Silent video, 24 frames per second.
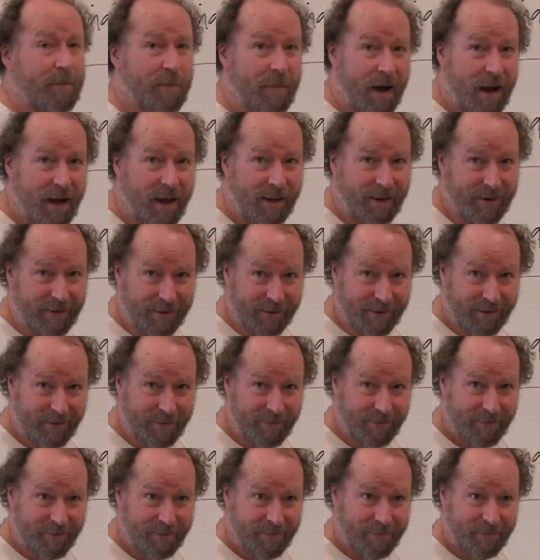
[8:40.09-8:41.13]
model,
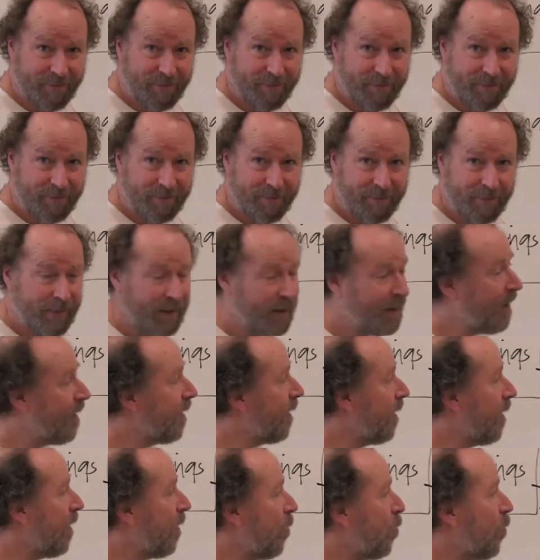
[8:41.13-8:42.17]

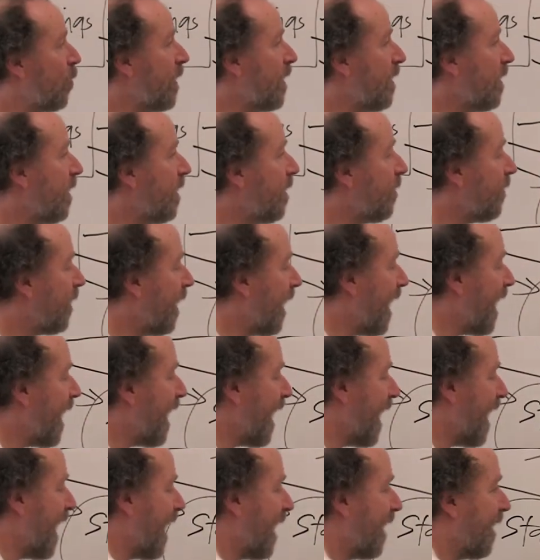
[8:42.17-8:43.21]
we need to
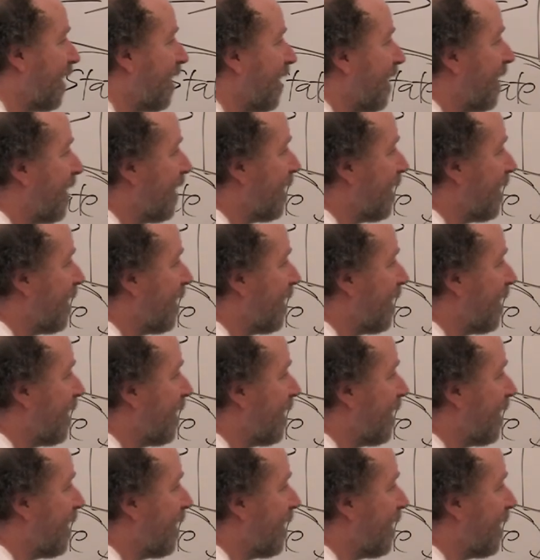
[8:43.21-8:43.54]
add